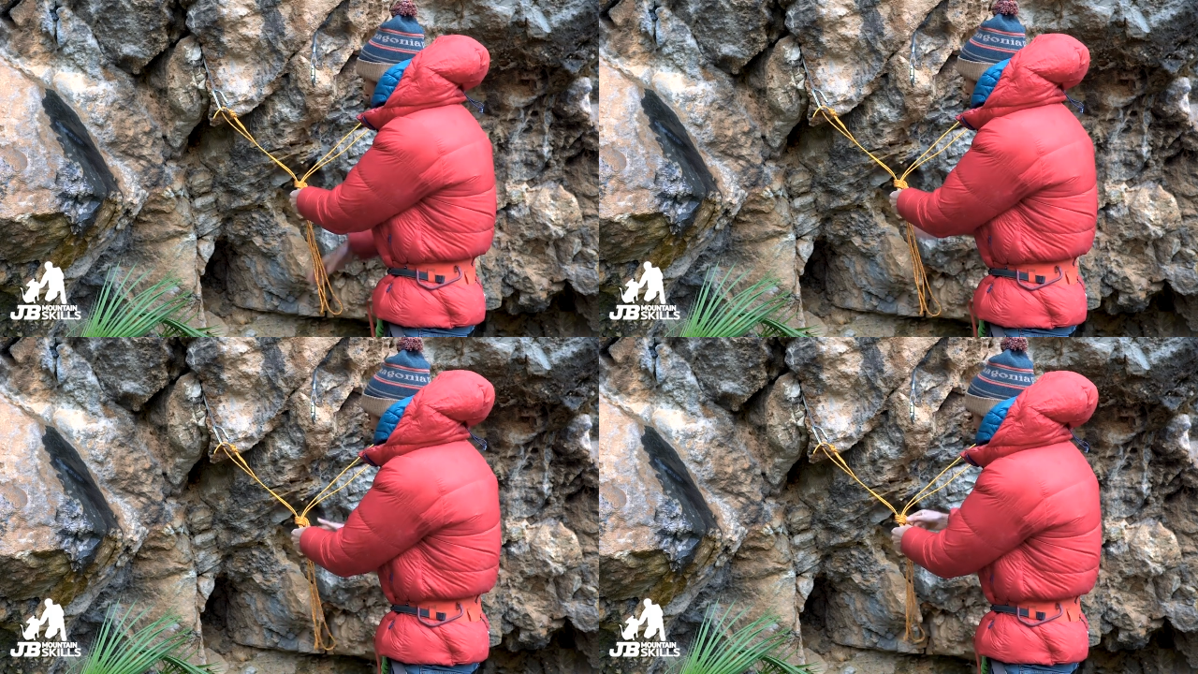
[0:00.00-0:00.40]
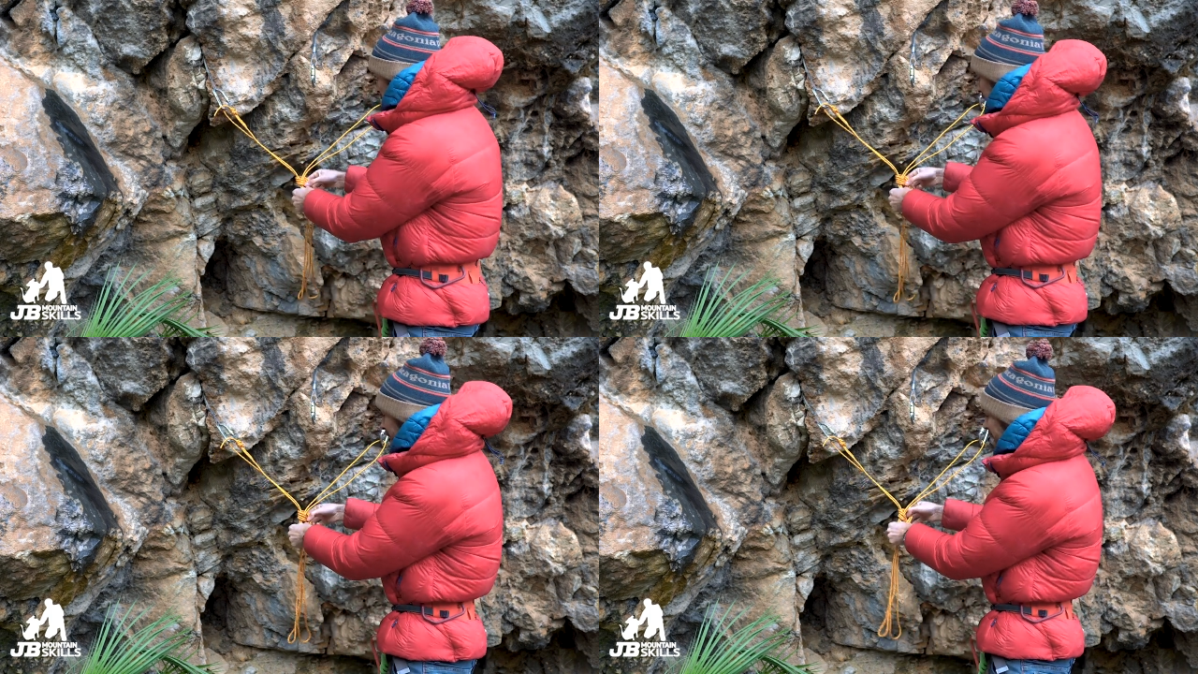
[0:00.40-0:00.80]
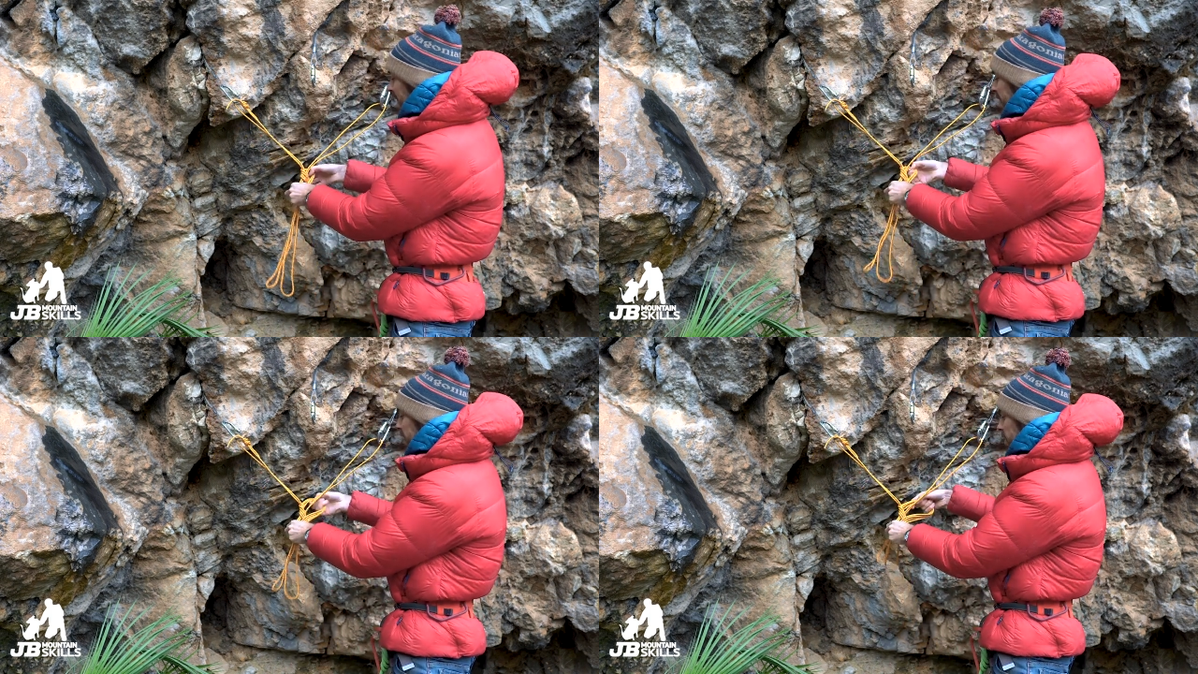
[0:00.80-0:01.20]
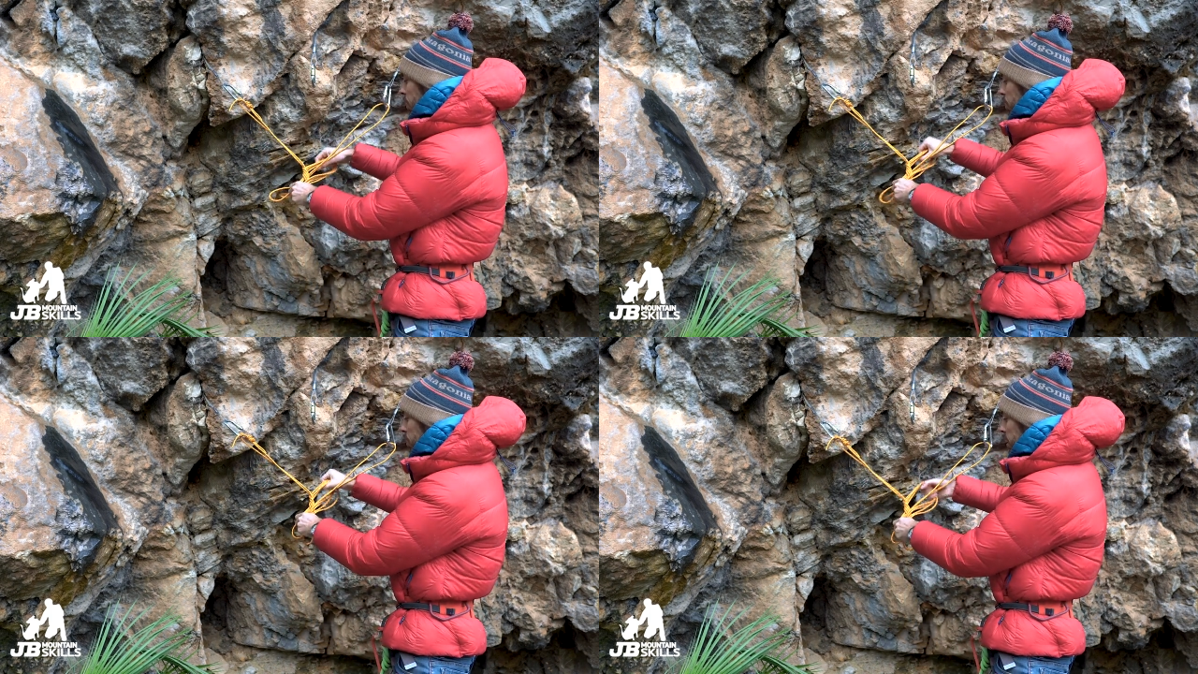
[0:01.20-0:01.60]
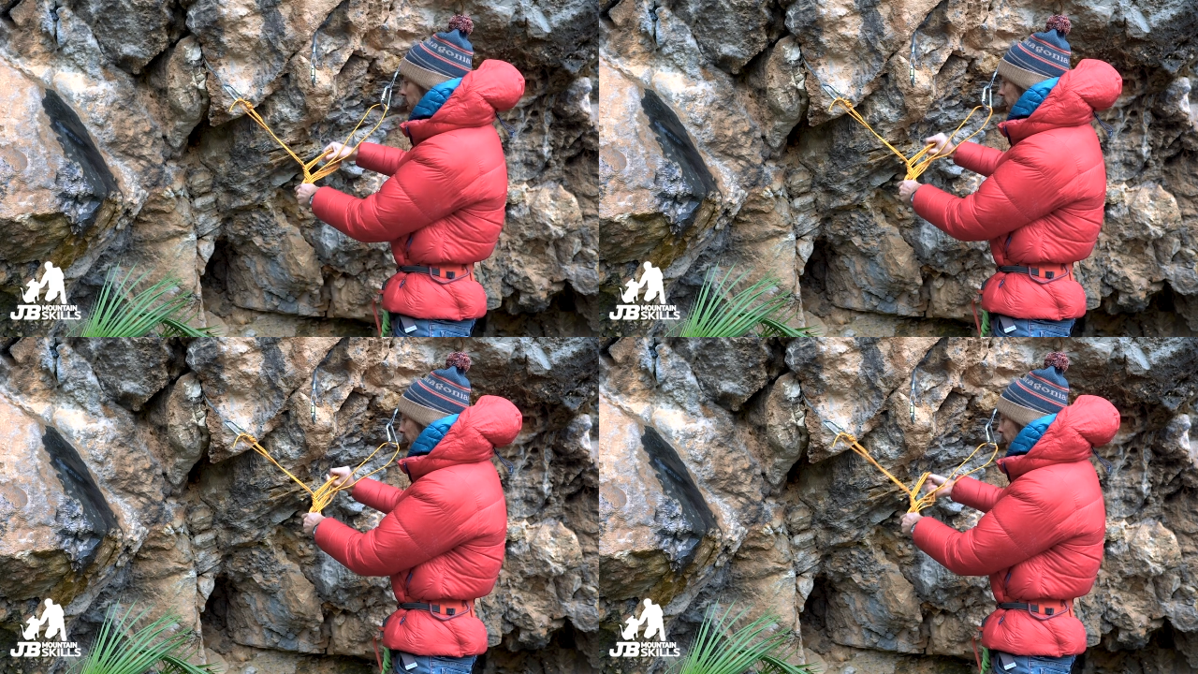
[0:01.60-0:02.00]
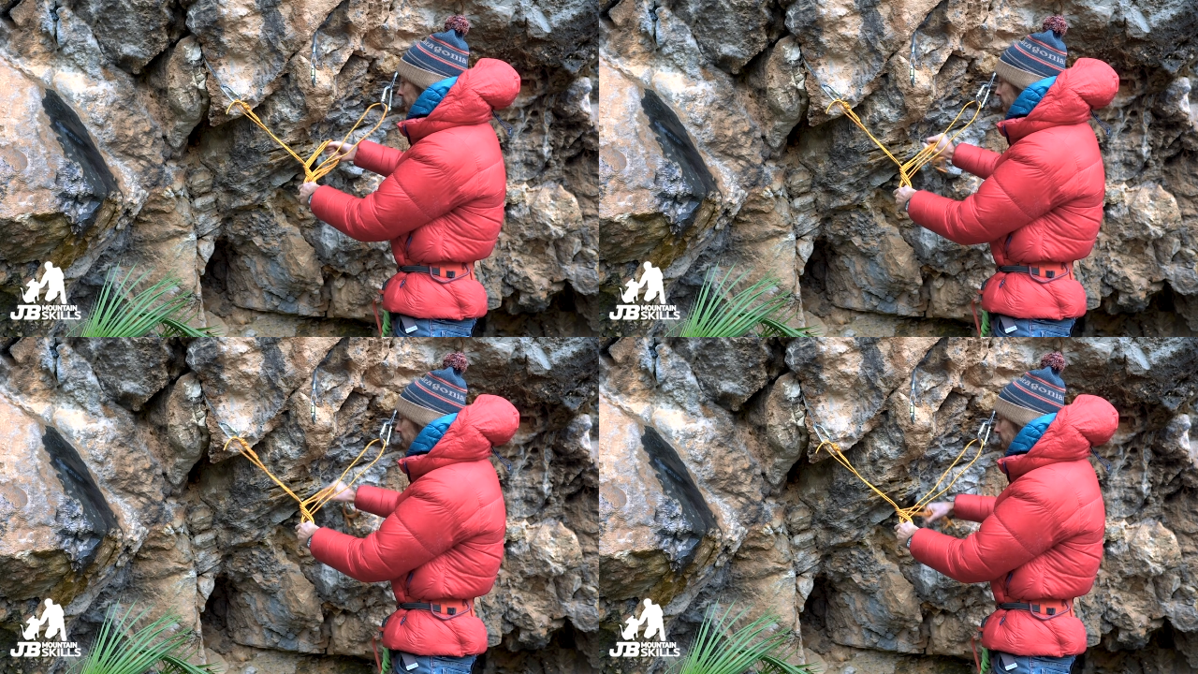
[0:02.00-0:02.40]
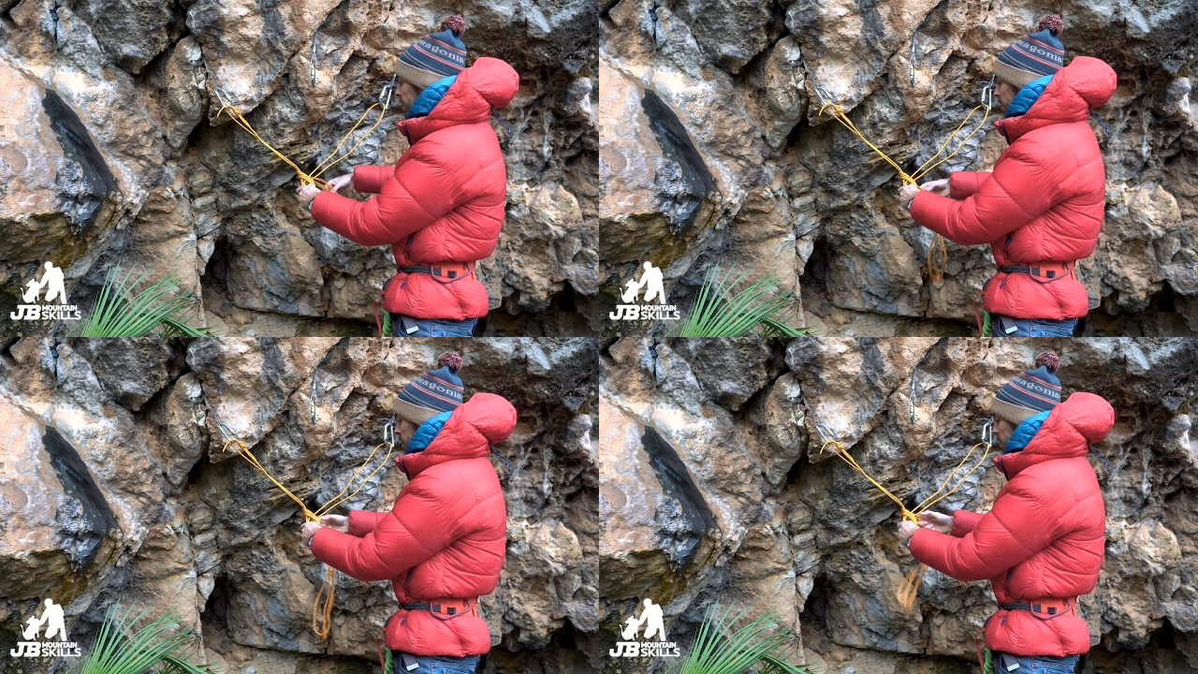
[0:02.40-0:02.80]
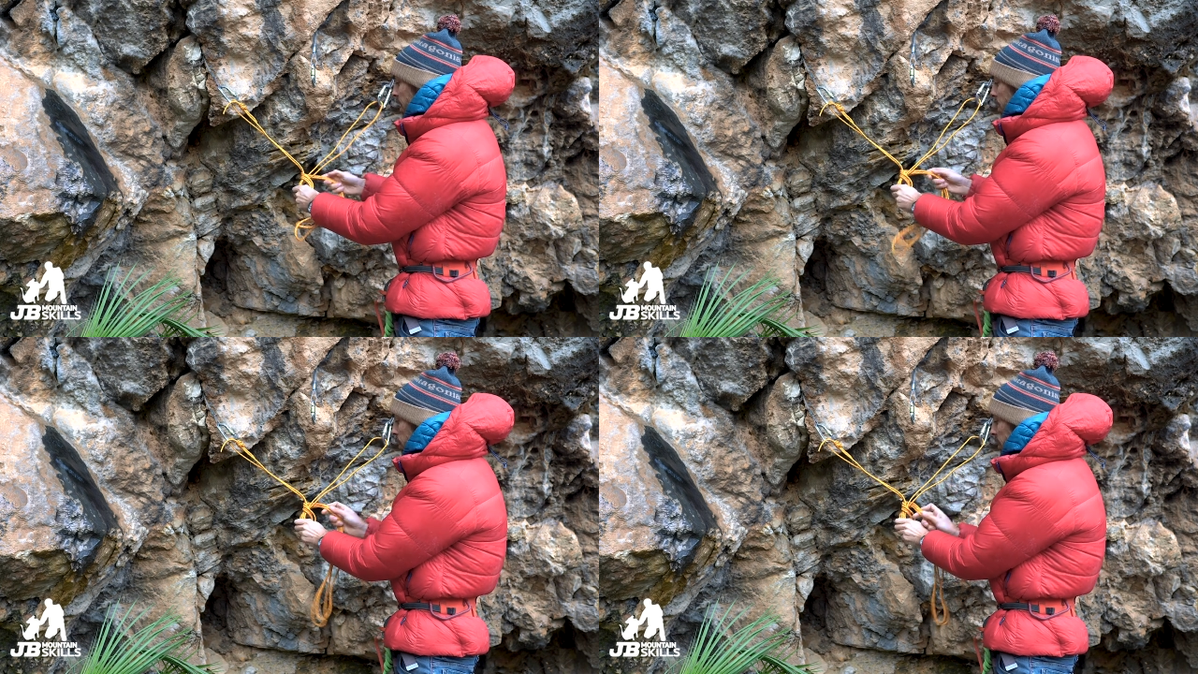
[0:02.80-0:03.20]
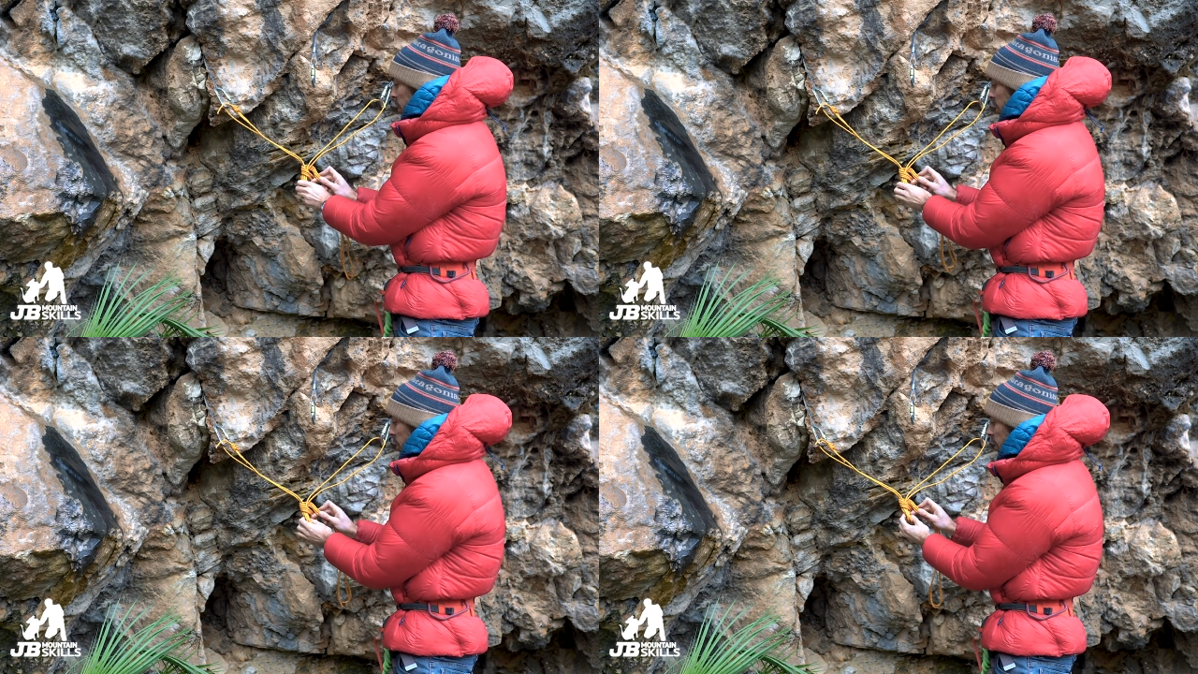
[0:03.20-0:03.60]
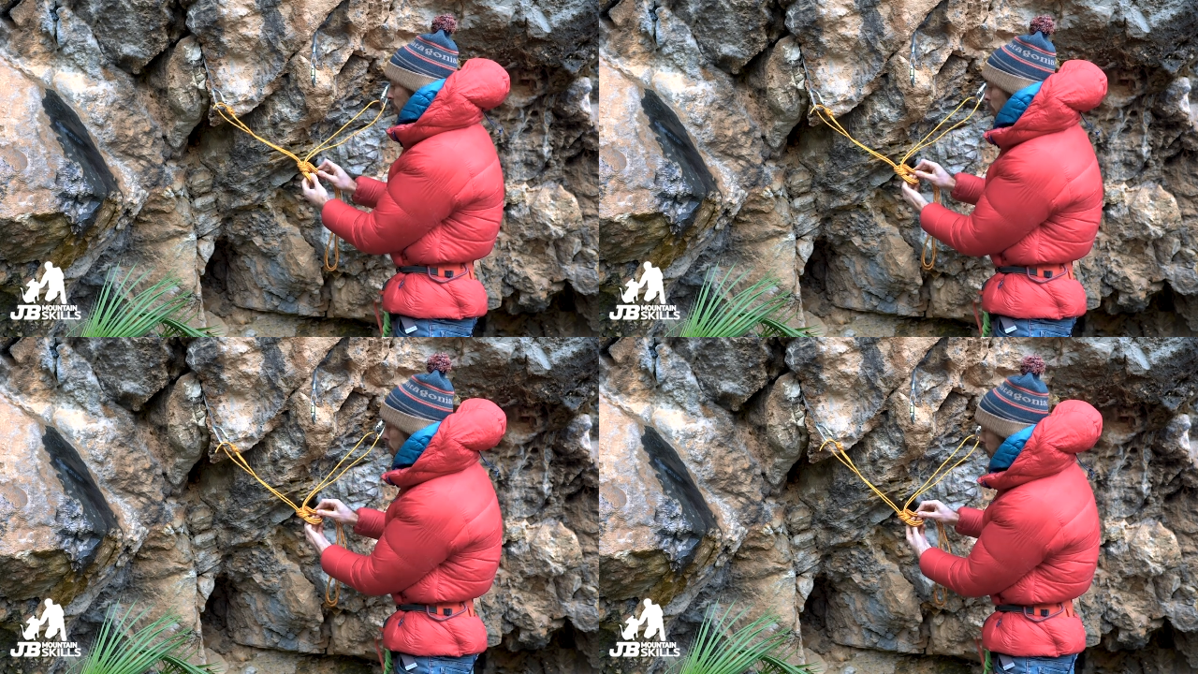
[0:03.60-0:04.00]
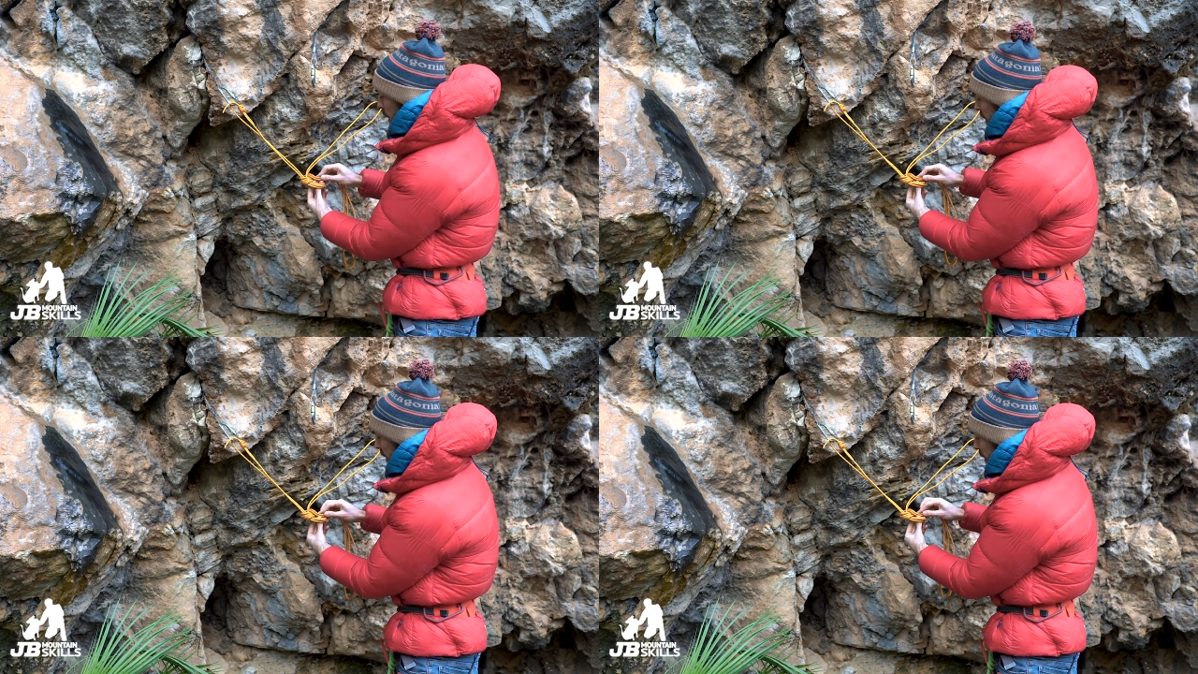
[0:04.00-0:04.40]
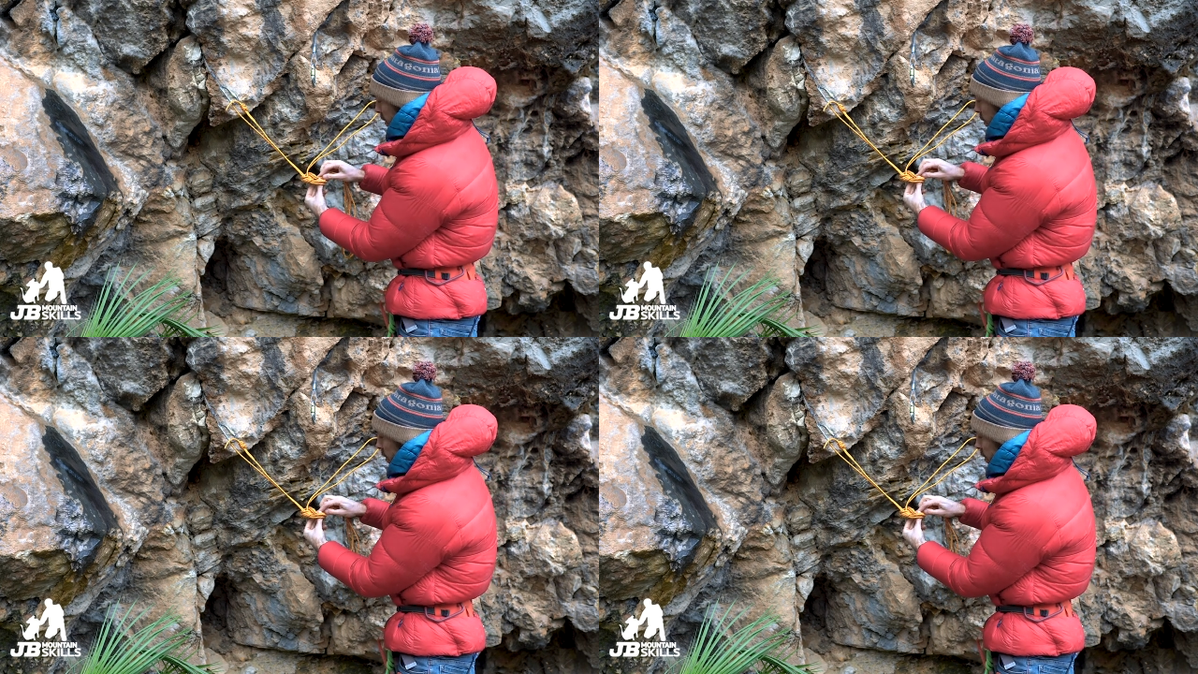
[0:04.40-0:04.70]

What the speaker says: No face is visible, so there are no lips to read.